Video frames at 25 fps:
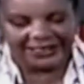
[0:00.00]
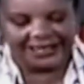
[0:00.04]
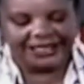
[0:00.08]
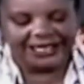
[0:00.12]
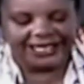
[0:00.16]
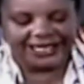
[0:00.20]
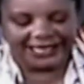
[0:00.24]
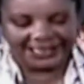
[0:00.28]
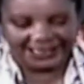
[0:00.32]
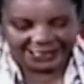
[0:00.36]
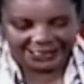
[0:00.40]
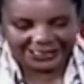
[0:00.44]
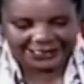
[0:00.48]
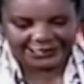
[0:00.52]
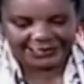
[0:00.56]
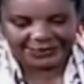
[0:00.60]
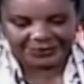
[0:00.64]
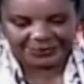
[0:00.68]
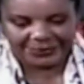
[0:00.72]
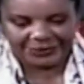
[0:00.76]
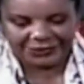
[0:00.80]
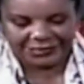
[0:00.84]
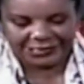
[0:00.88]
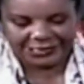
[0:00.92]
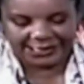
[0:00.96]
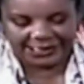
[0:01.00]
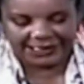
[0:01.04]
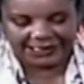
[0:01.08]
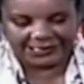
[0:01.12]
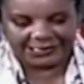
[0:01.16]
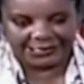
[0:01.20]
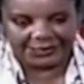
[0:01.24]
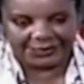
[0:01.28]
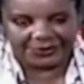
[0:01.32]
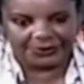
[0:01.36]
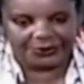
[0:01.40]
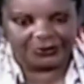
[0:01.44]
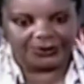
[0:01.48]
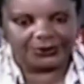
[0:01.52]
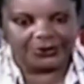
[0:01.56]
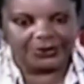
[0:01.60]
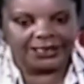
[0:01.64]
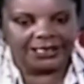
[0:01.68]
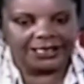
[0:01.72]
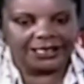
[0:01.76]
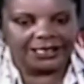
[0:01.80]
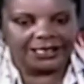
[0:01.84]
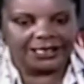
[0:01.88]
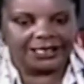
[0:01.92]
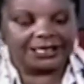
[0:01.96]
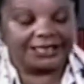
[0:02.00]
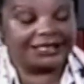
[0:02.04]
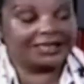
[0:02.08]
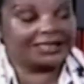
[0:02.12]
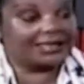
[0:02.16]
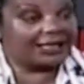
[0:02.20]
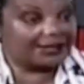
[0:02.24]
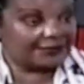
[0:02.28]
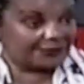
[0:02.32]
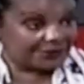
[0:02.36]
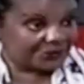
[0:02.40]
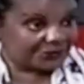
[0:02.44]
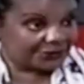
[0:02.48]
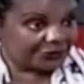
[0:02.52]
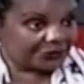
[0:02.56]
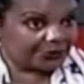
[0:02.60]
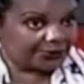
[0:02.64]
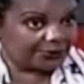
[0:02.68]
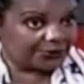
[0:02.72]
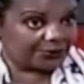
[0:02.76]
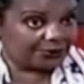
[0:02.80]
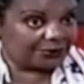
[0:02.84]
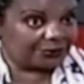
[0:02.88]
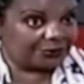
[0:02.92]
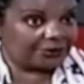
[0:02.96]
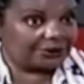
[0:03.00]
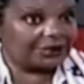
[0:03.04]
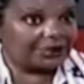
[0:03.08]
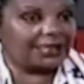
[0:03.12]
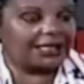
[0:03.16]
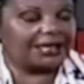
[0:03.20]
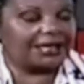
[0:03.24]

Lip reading: Yeah. He did music in school. He left school.